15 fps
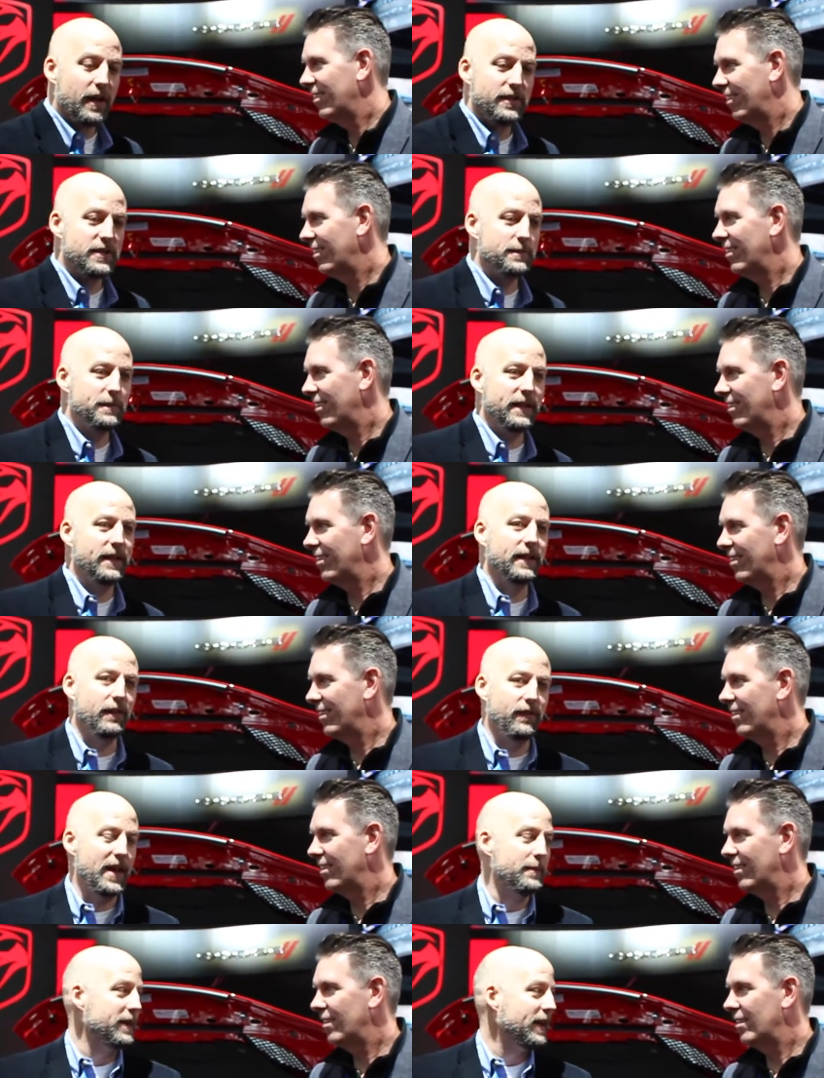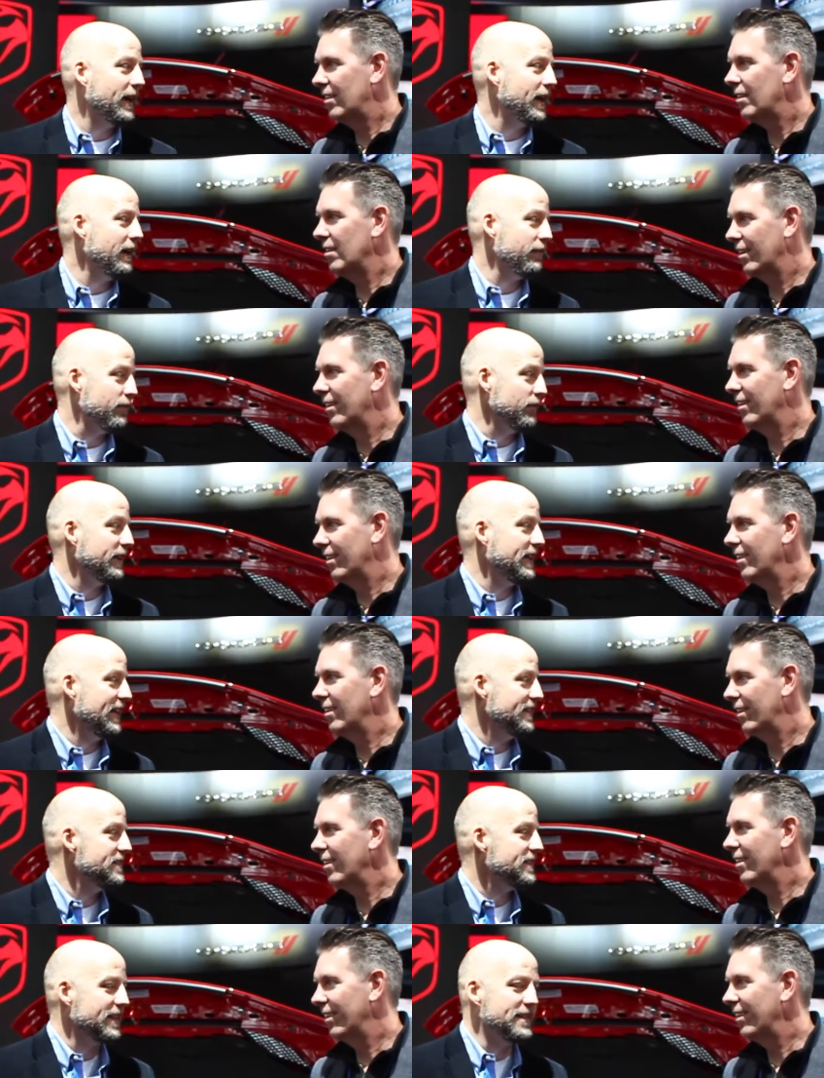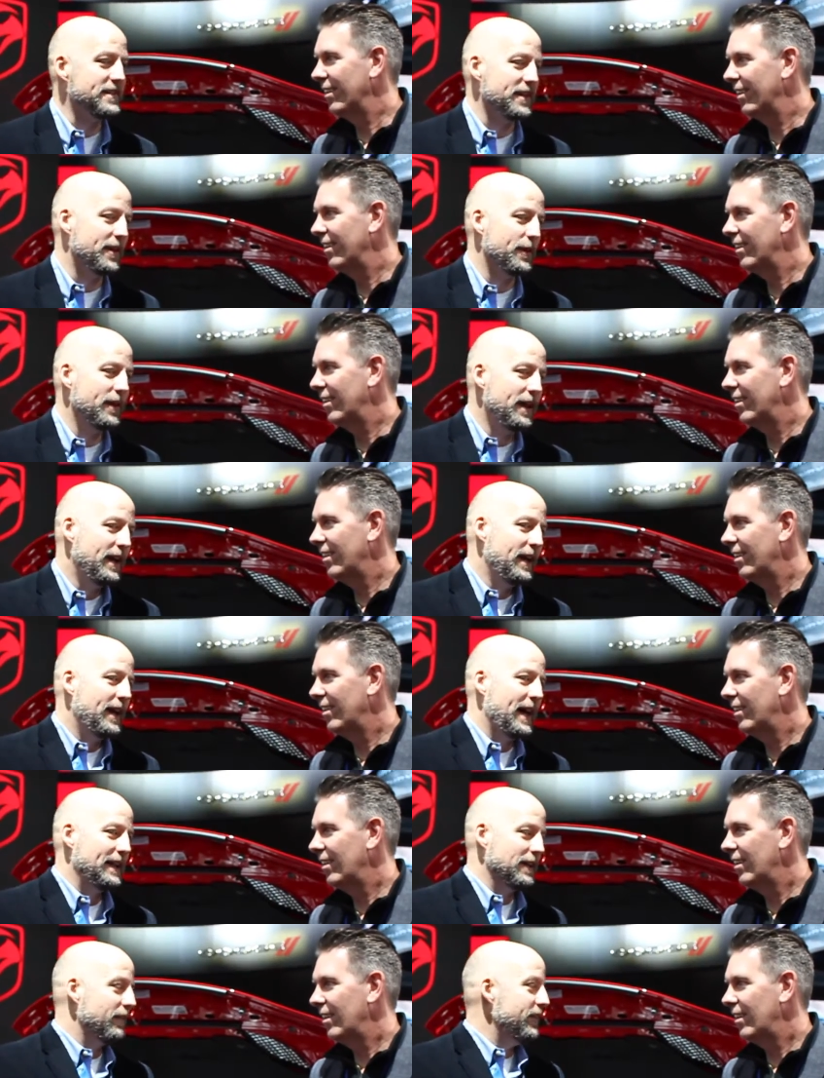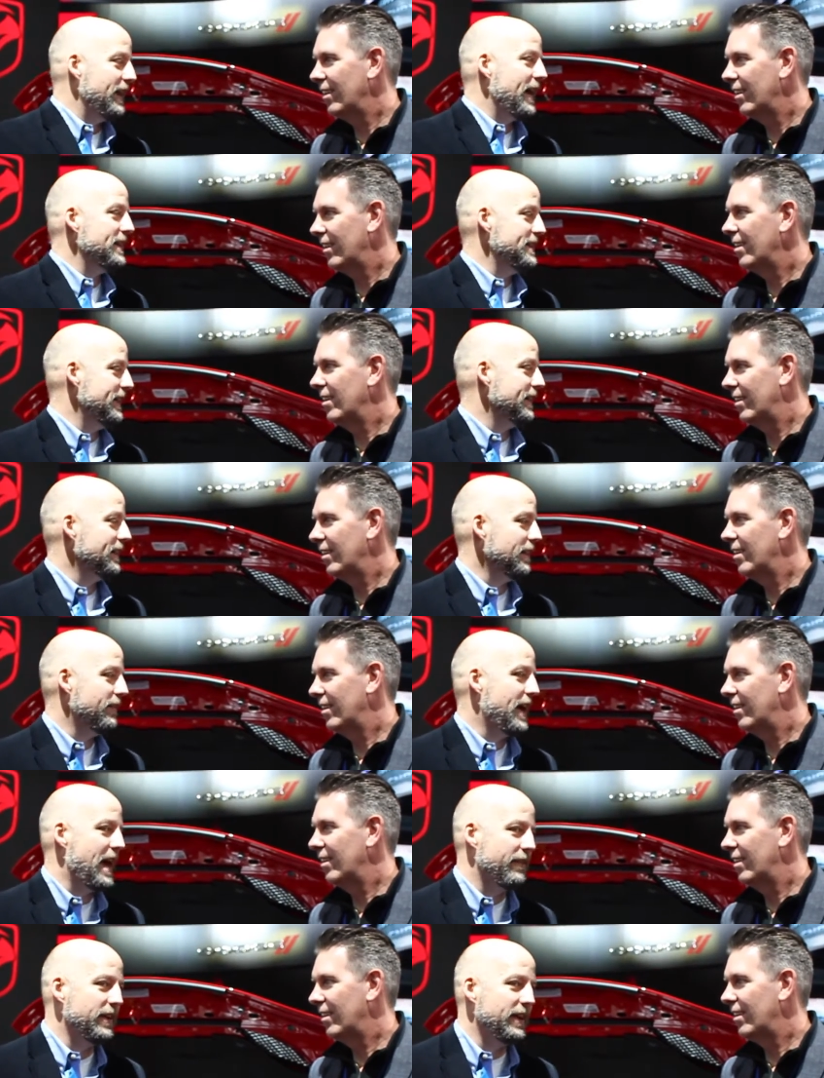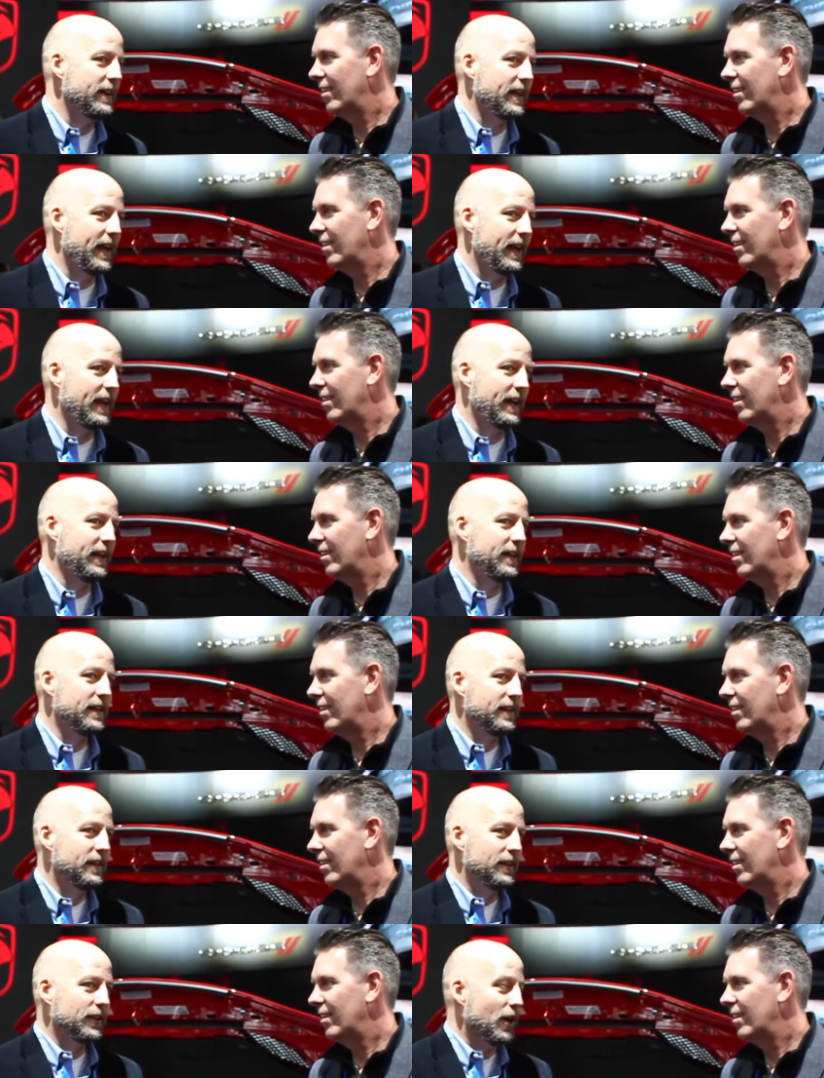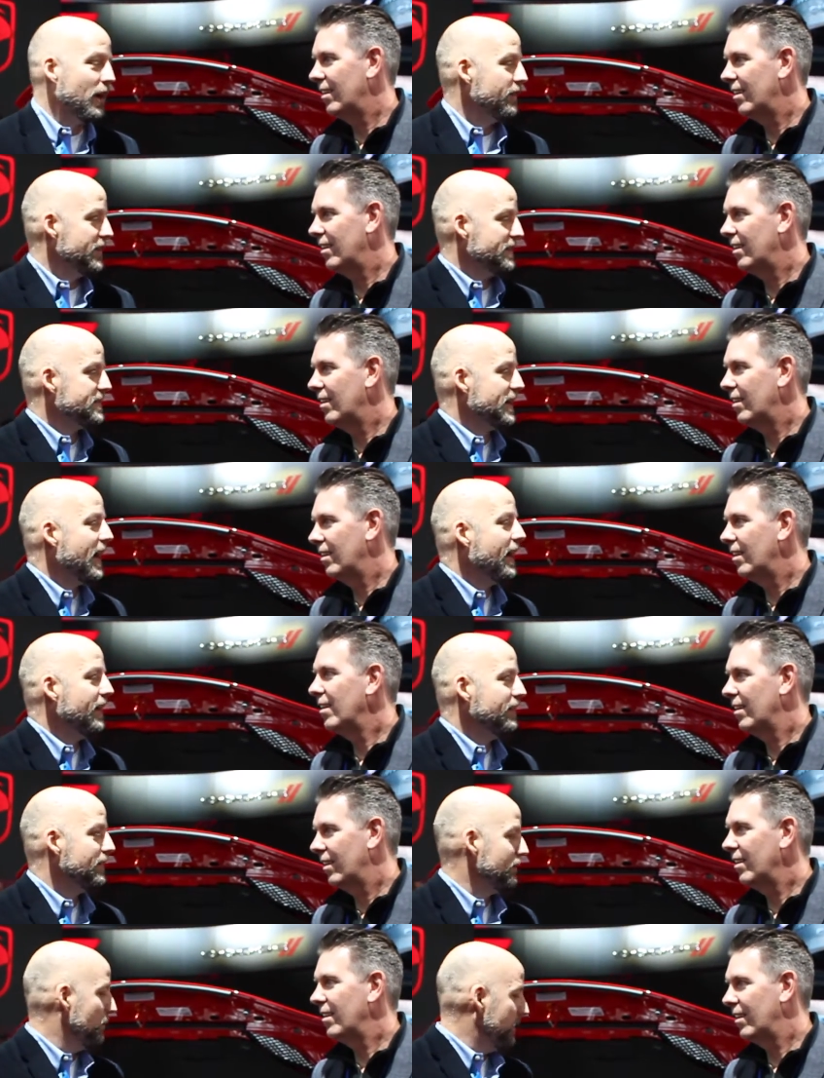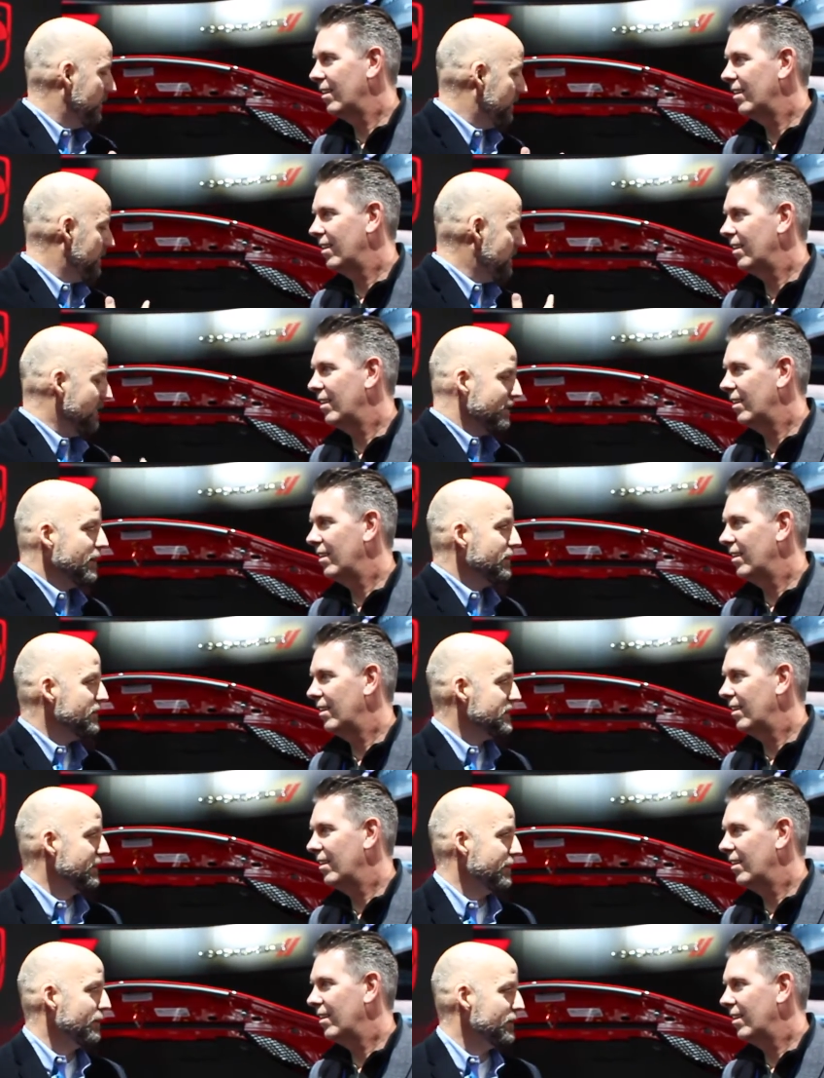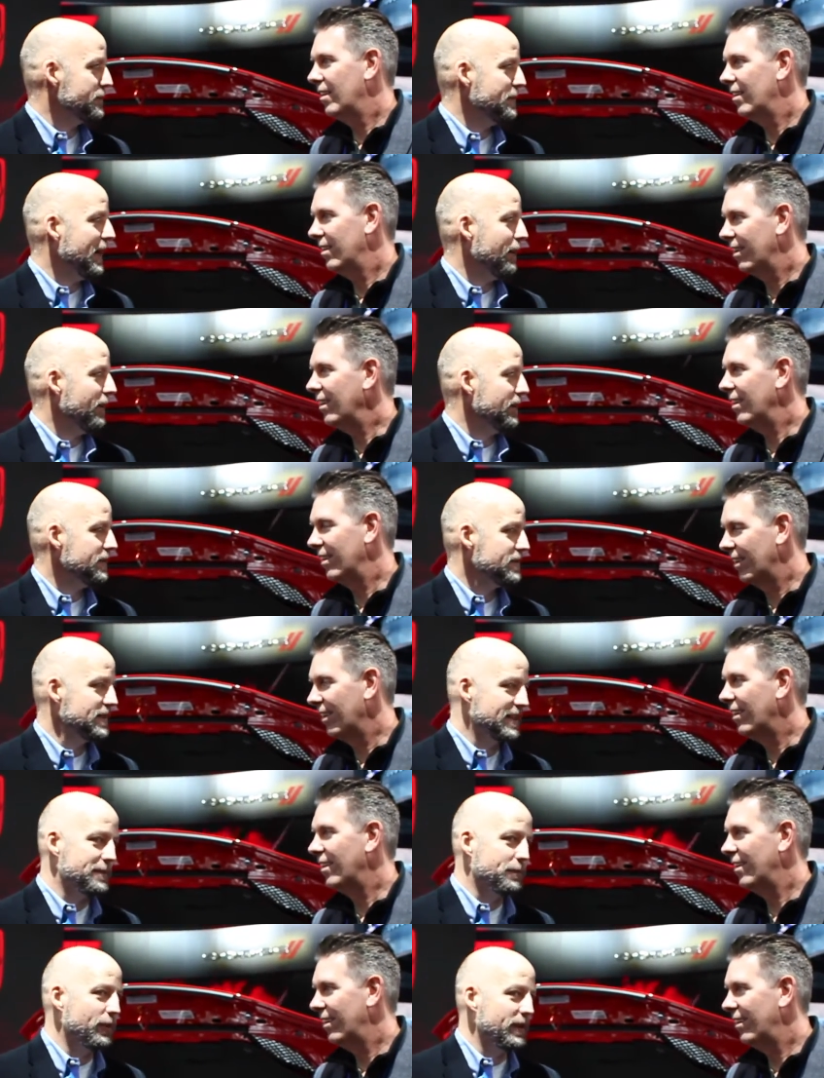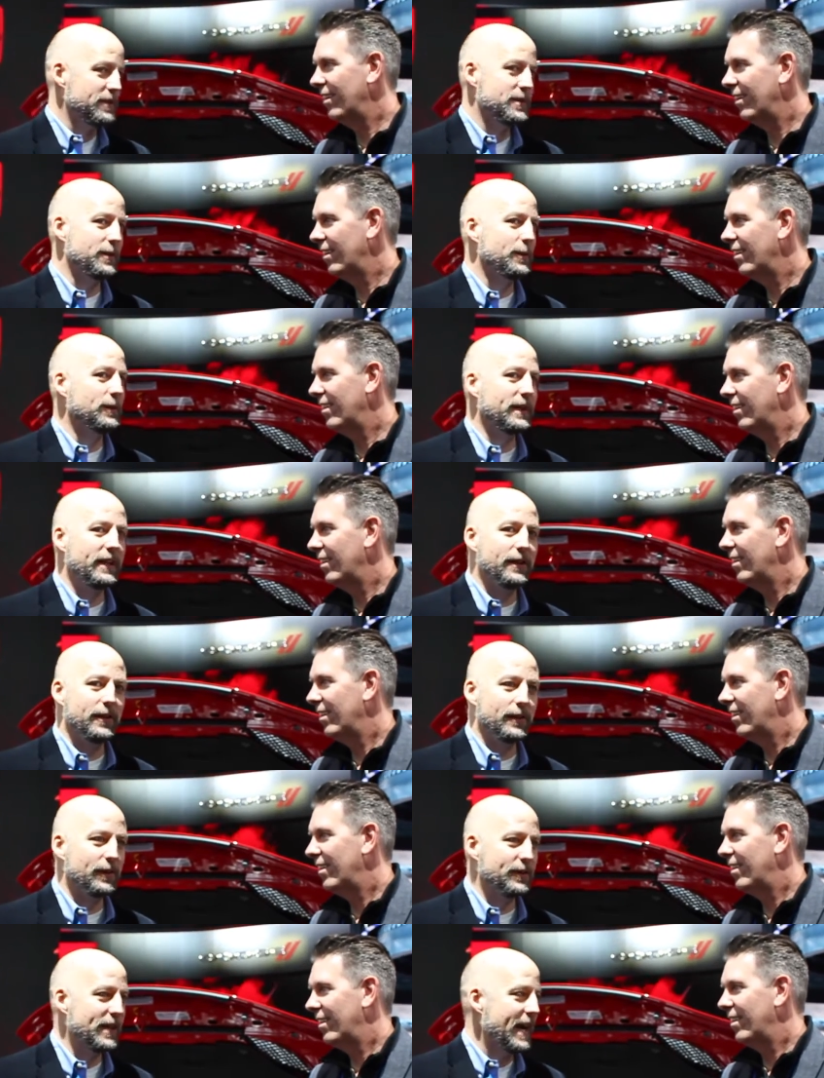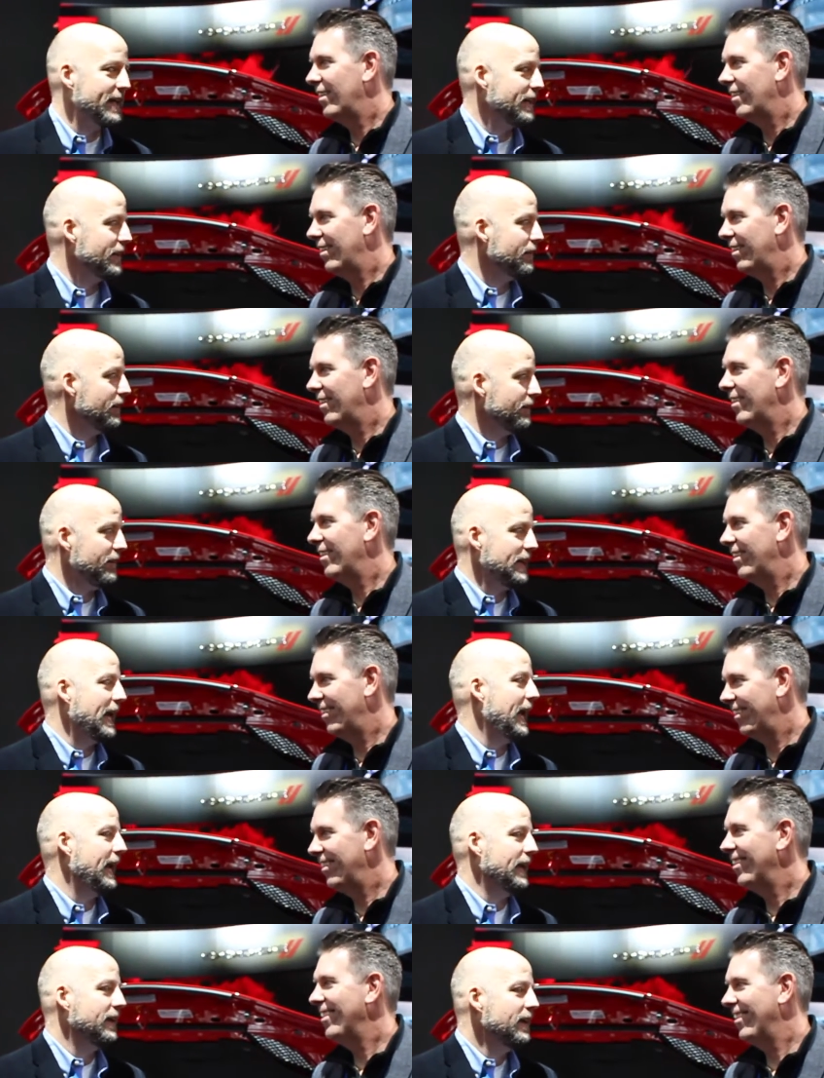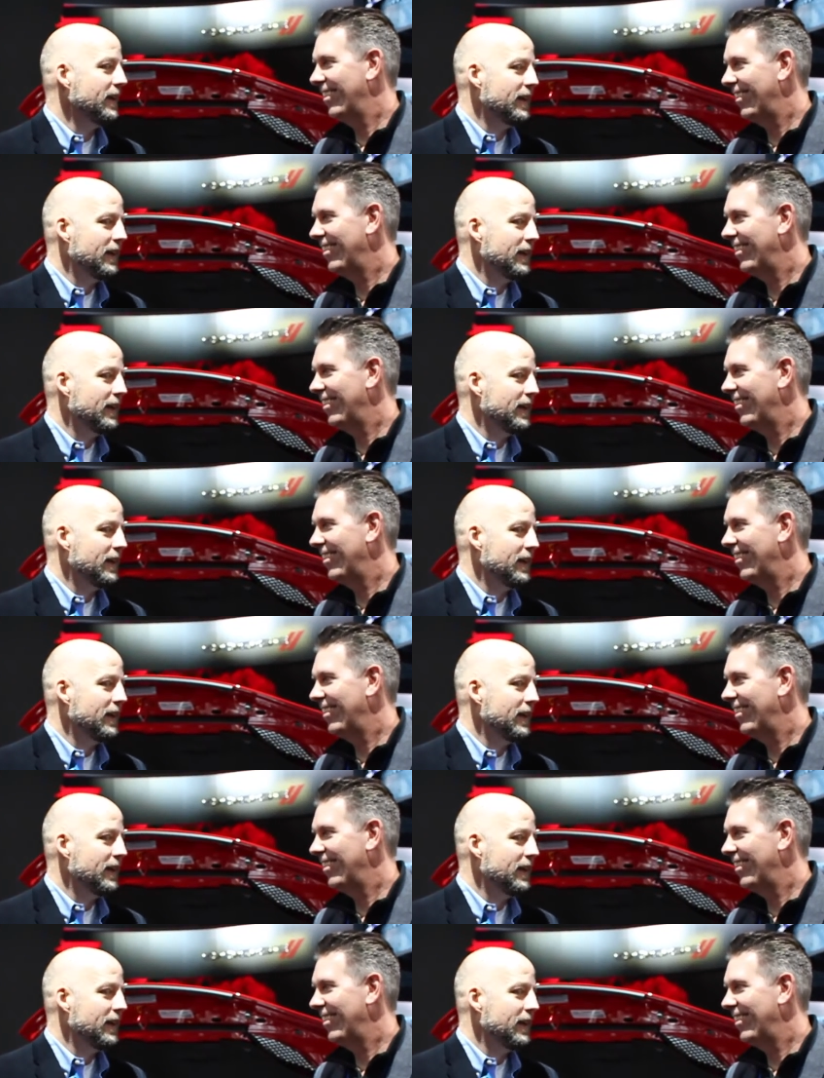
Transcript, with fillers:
Speaker 1: just being a family guy of 3 kids, and so I love the idea of having a car this size with 707 horsepower, 6.2 liter, 90 degree V8.